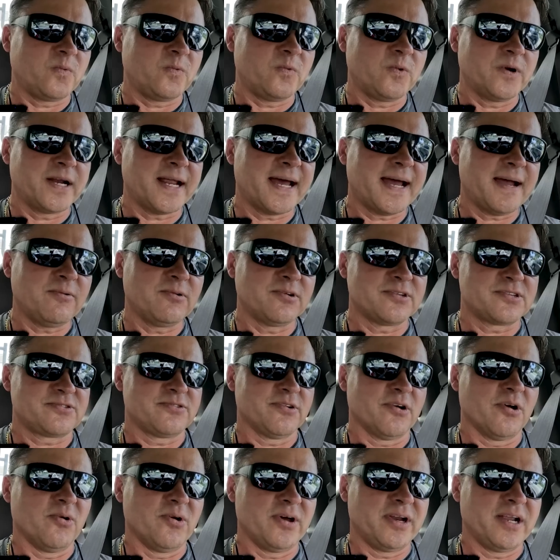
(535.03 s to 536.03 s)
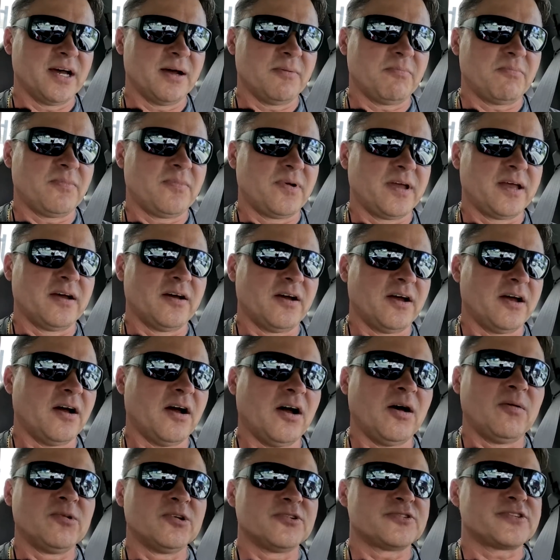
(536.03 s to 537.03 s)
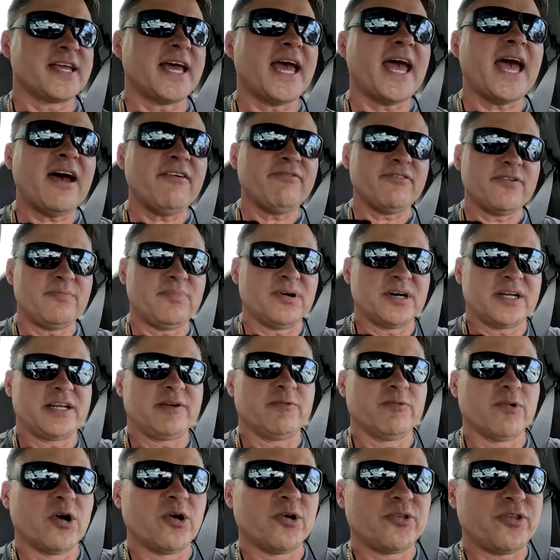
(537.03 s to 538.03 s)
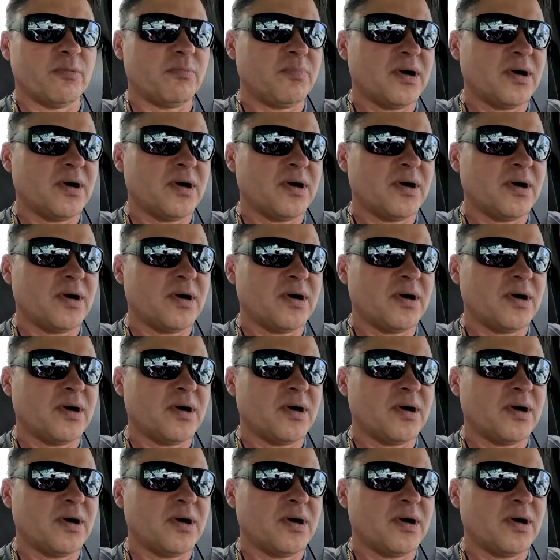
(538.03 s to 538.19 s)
When I was growing up, almost everybody rode the